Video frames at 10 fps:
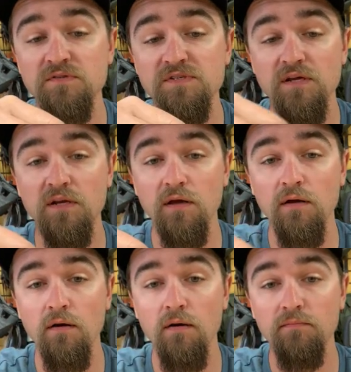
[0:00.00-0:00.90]
reel seat
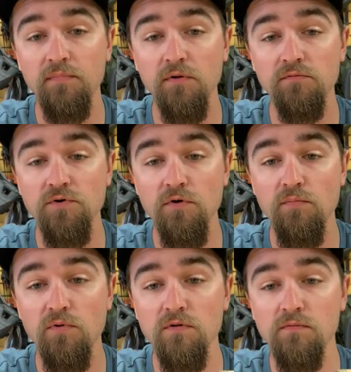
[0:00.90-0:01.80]
here,
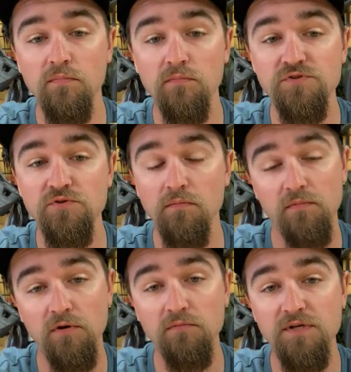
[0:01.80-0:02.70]
durable,
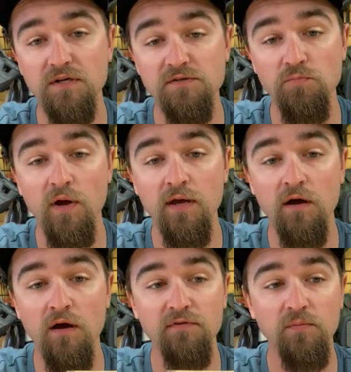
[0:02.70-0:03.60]
takes some weight
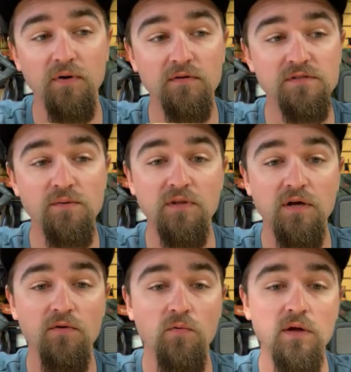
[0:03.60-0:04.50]
off compared to some of
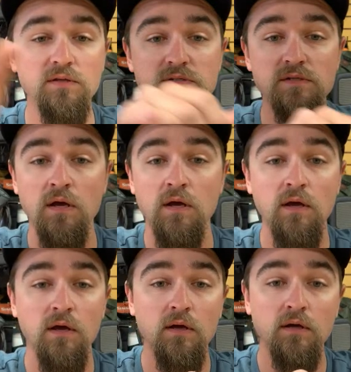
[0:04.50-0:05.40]
the other ones.
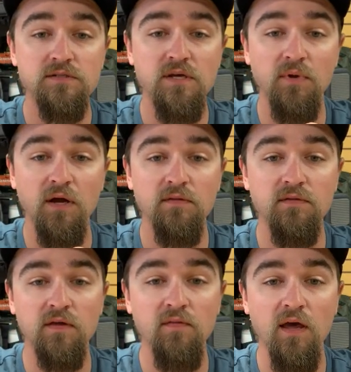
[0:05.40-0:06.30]
Same kind of
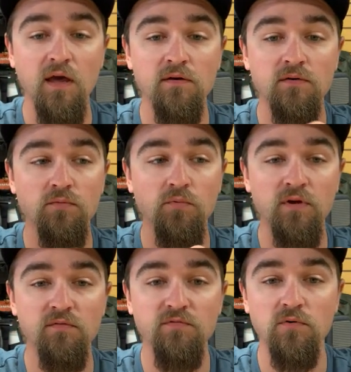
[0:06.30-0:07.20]
thing in the handle,
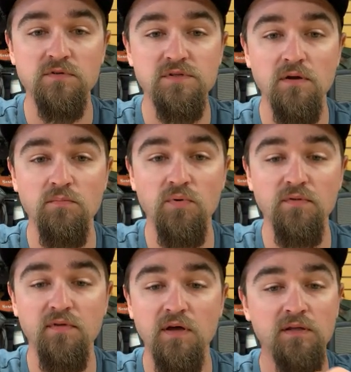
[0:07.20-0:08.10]
reinforced on
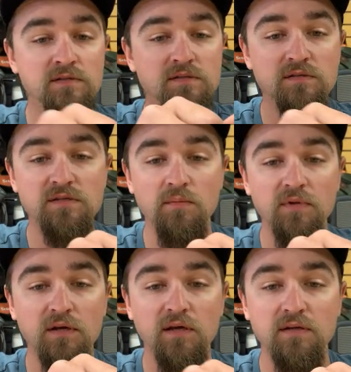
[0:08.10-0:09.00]
both ends, and something
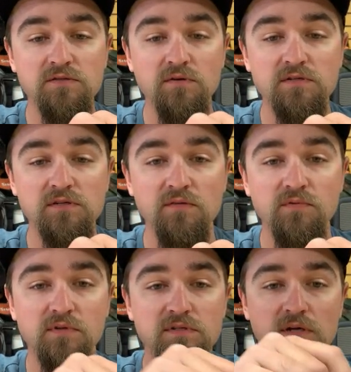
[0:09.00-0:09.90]
that I can't stress enough
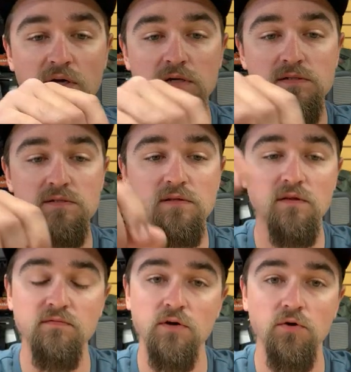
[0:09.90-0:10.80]
with these guys is that
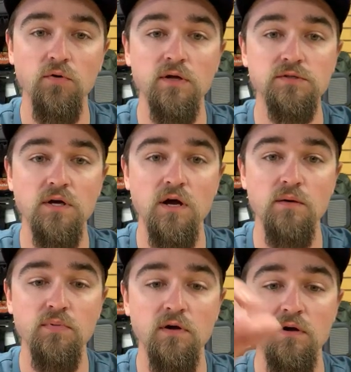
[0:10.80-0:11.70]
they've done a great
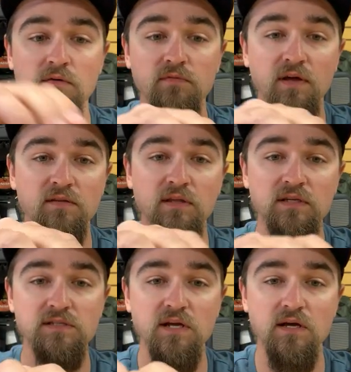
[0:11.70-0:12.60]
job of laying
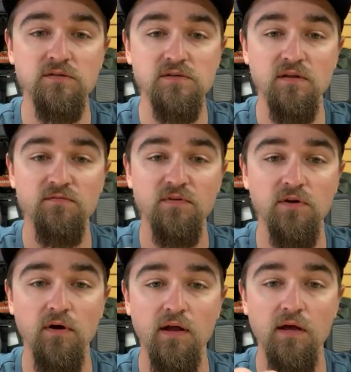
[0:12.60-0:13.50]
these down so they fit in
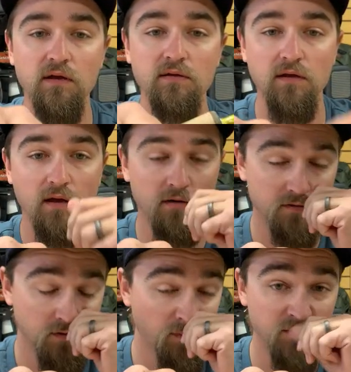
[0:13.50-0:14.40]
your hand and are
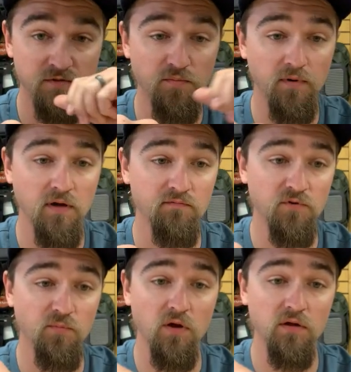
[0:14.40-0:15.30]
super, super
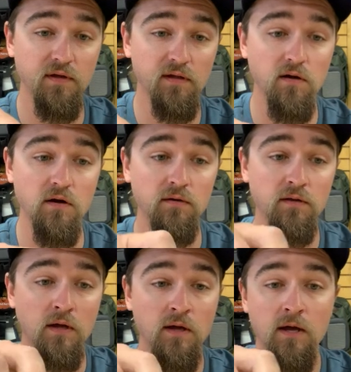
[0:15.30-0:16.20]
comfortable all day long.
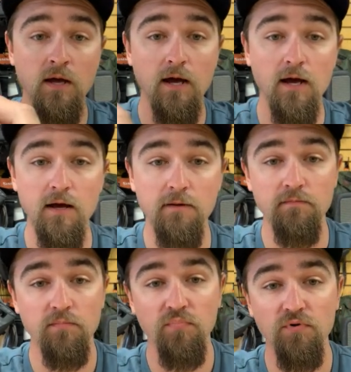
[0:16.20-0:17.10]

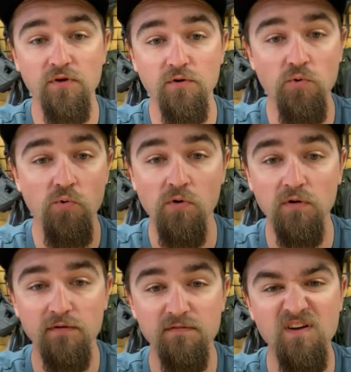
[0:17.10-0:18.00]
Pretty
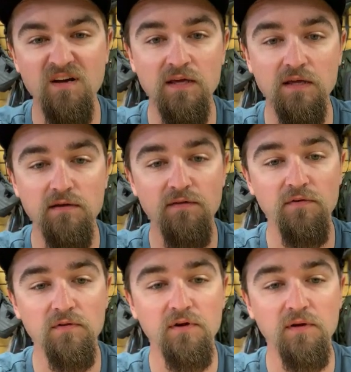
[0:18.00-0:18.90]
cool, funky,
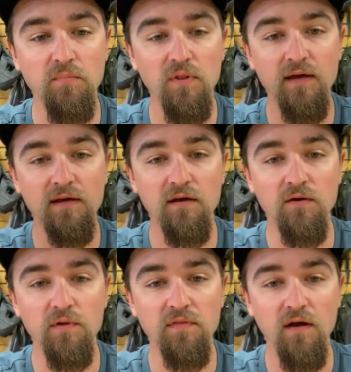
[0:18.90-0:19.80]
different looking blank
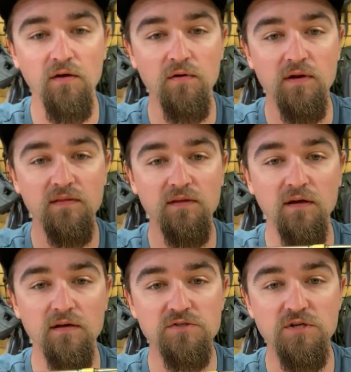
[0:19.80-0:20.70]
here with that green that
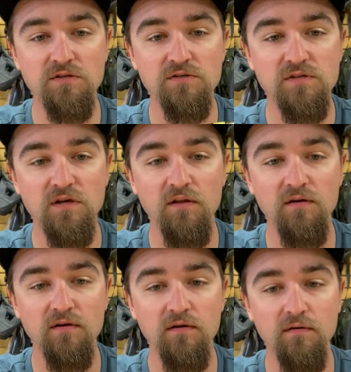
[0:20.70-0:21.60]
kind of changes
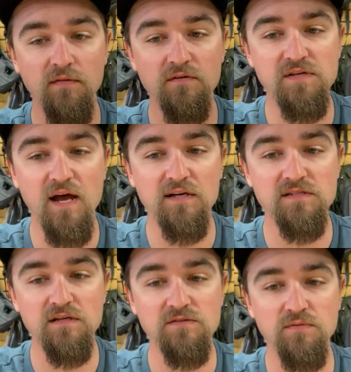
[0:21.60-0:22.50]
color, and those
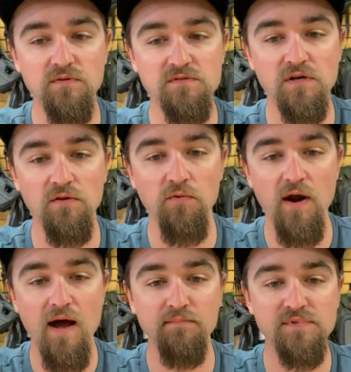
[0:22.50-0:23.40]
accents with those yellow
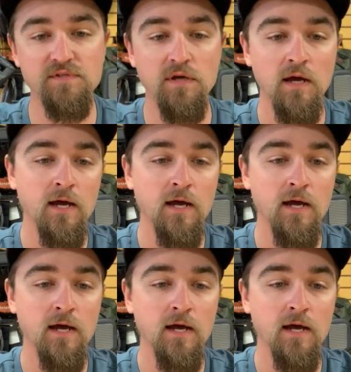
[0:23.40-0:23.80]
wraps.